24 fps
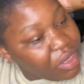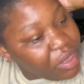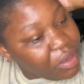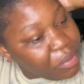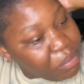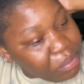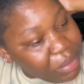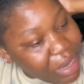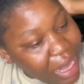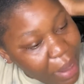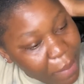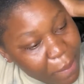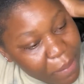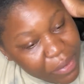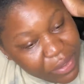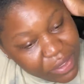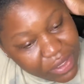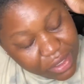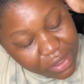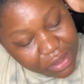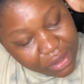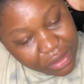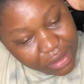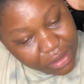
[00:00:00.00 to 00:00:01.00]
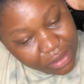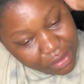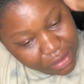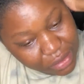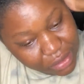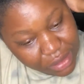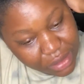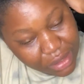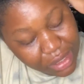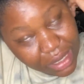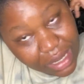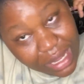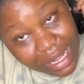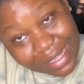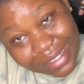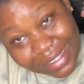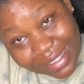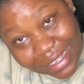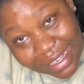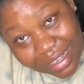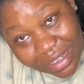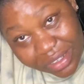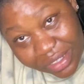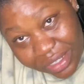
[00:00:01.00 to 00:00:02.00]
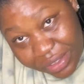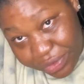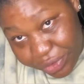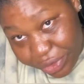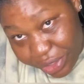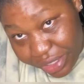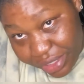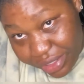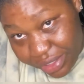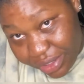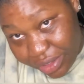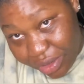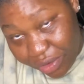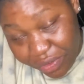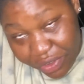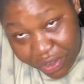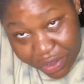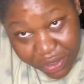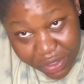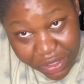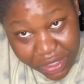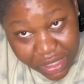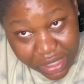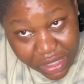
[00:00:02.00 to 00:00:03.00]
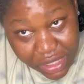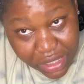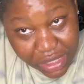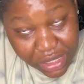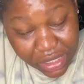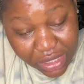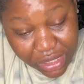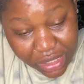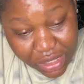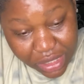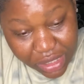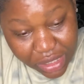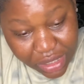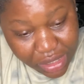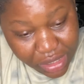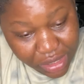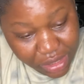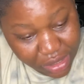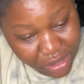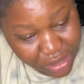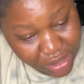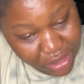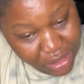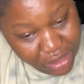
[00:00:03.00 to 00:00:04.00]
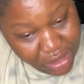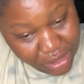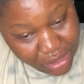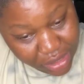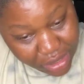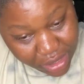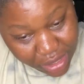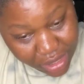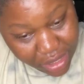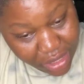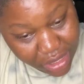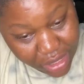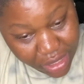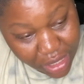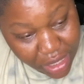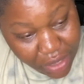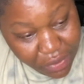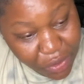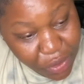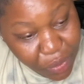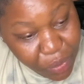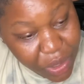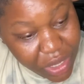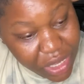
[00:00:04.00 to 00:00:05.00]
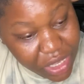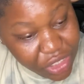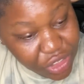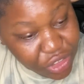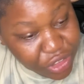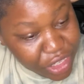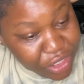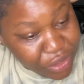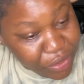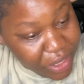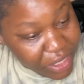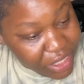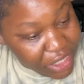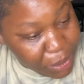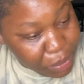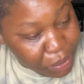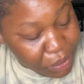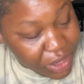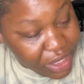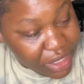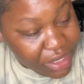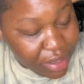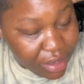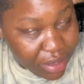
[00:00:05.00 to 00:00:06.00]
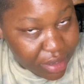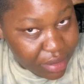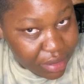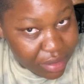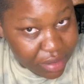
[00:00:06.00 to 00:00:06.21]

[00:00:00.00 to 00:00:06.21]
black person can't tell the difference, obviously. Even when I try to explain,